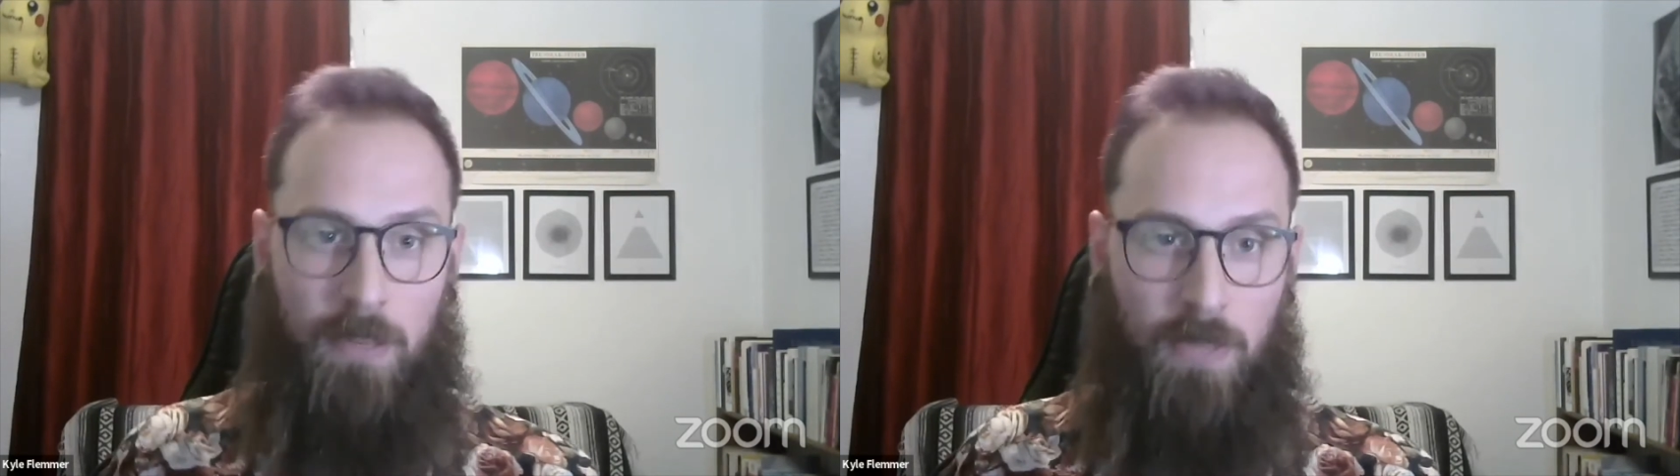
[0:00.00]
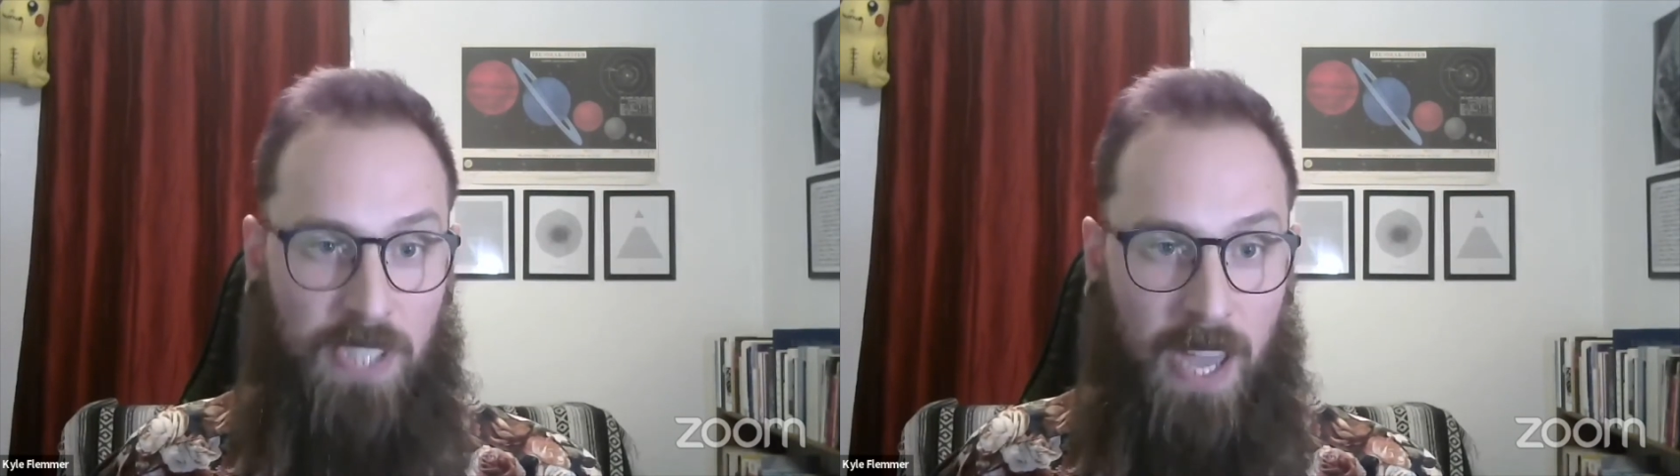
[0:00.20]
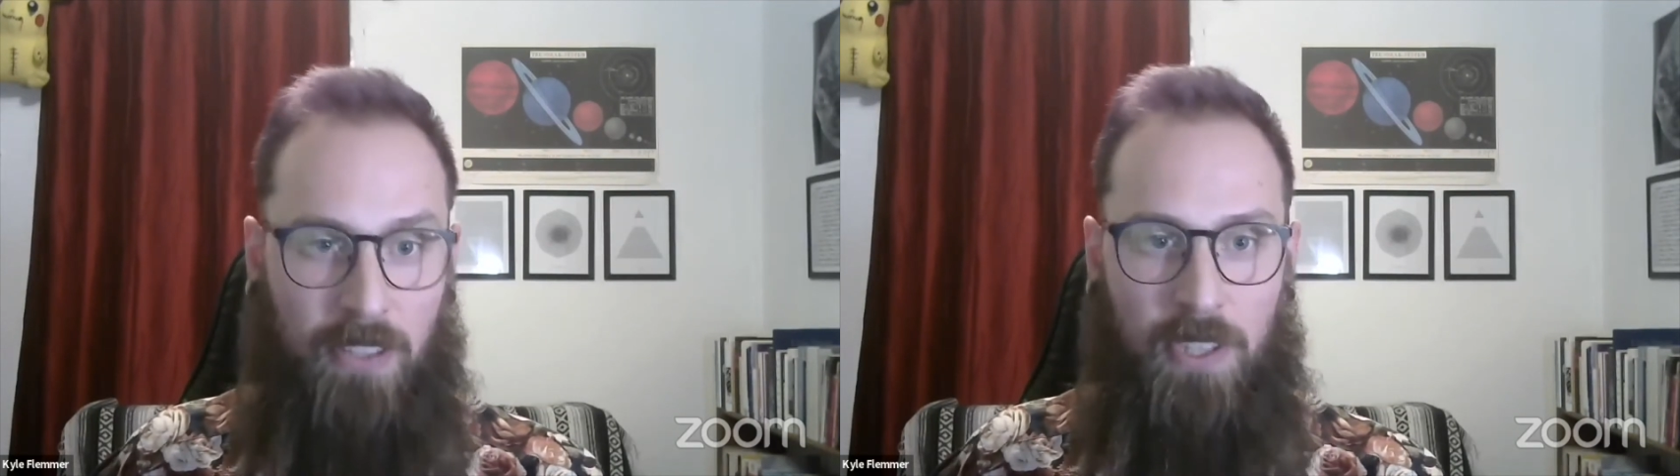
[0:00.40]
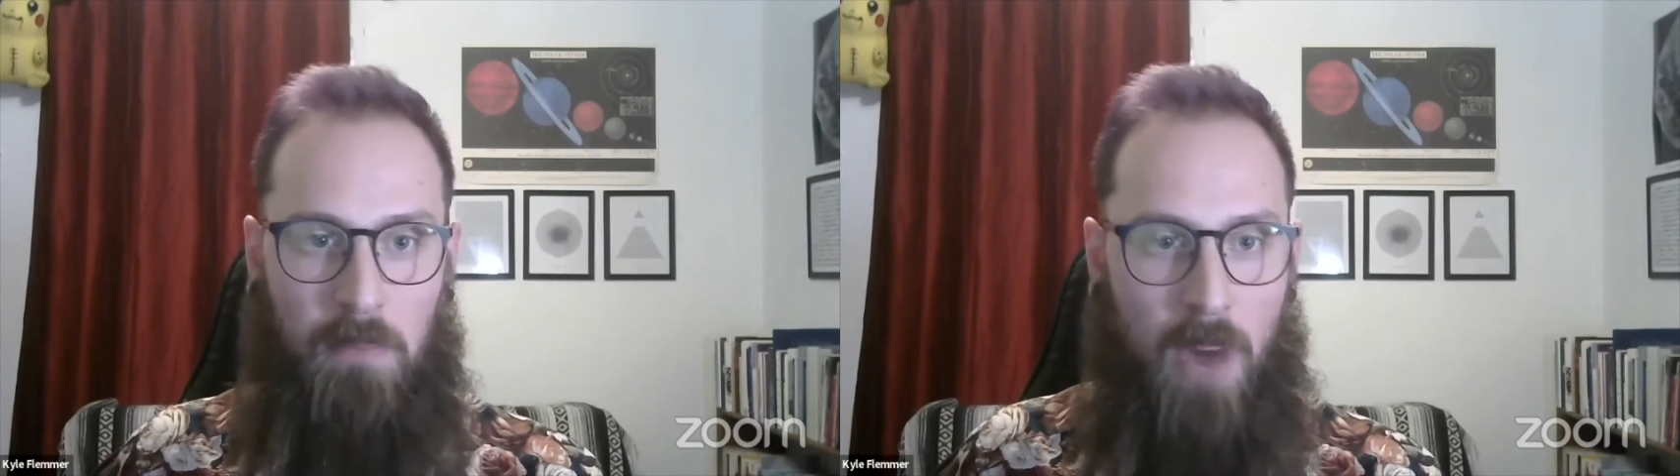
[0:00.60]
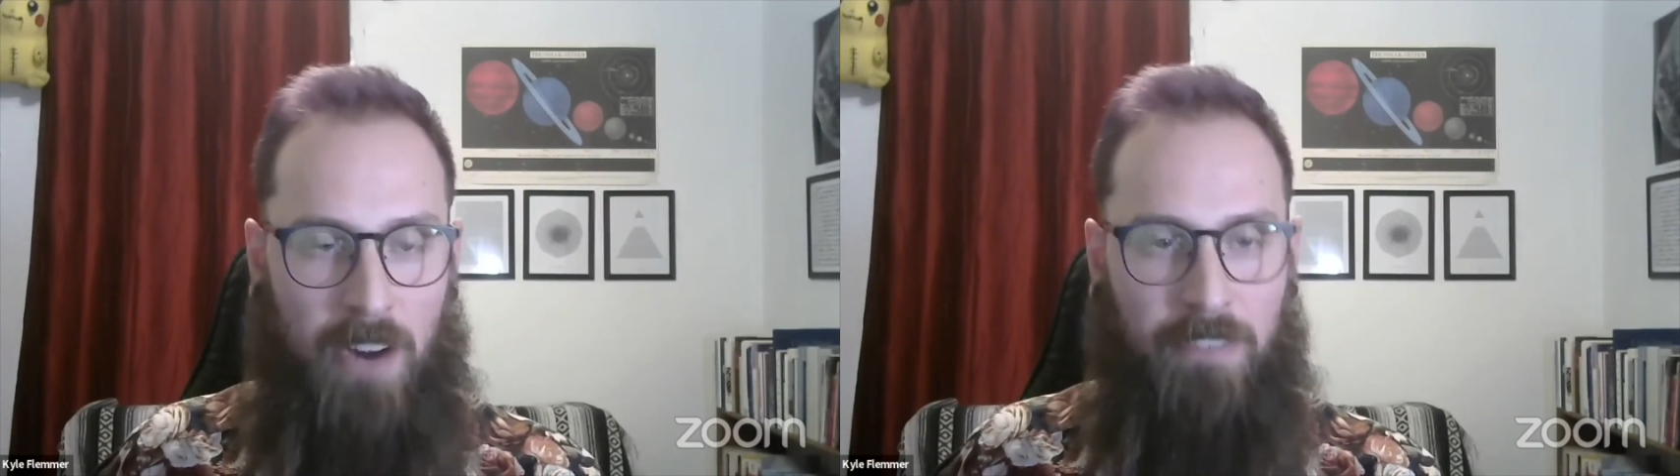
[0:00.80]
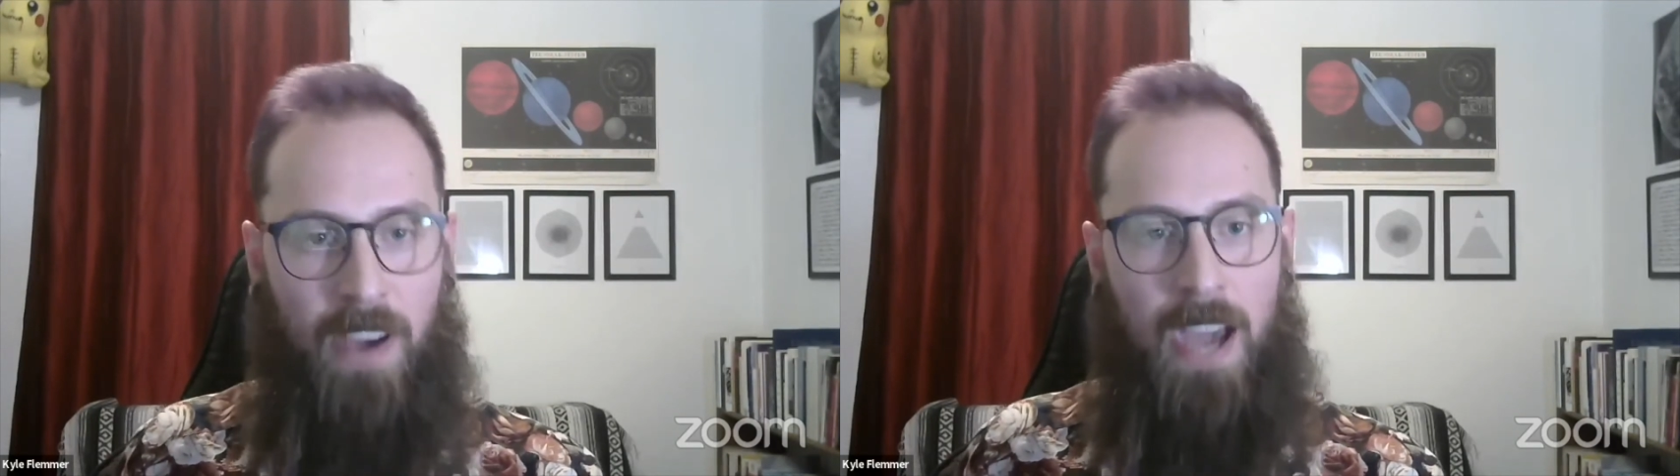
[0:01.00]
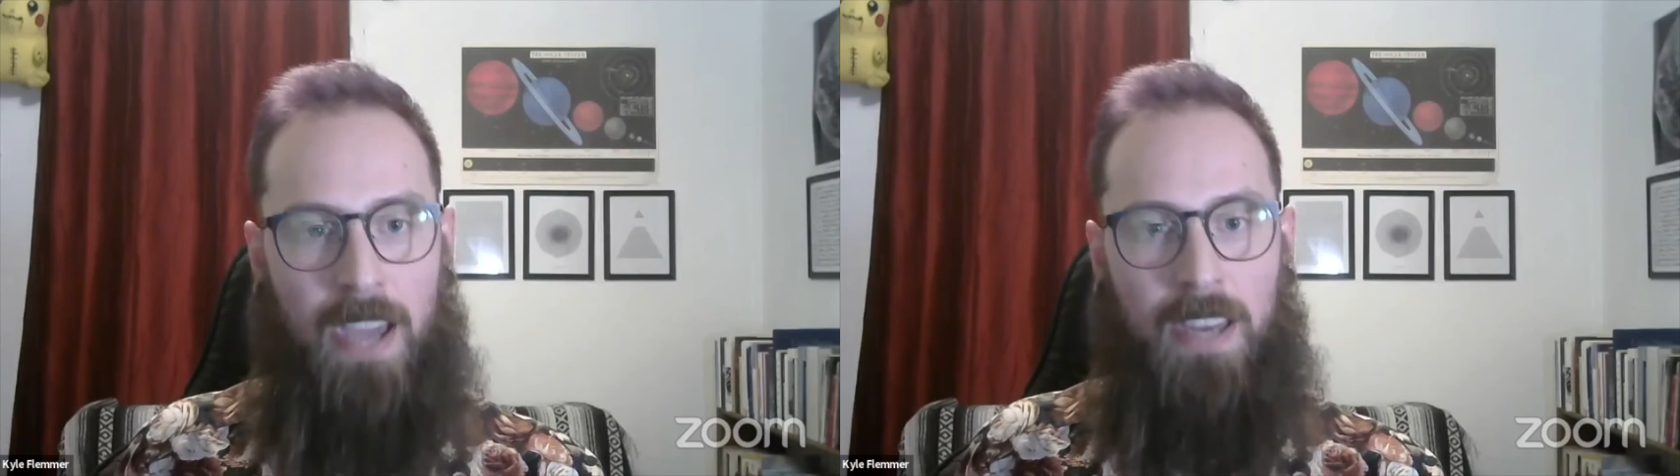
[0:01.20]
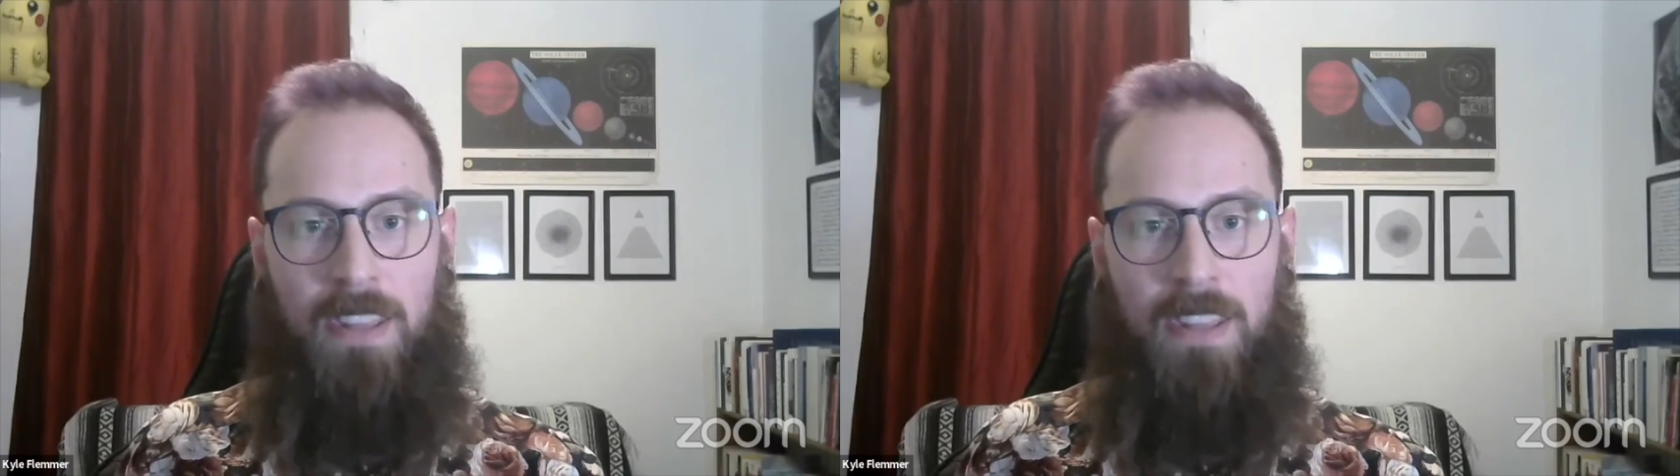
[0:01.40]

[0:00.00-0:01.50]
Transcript: recycled and modified,